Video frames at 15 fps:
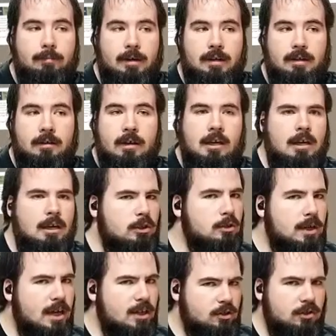But you
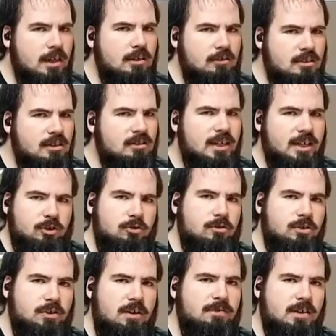guys will get a little extra
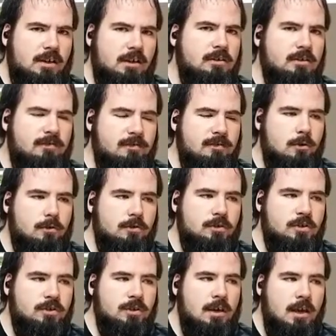stuffing on the
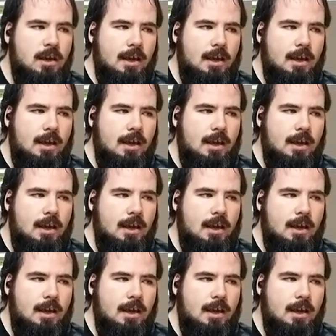1st,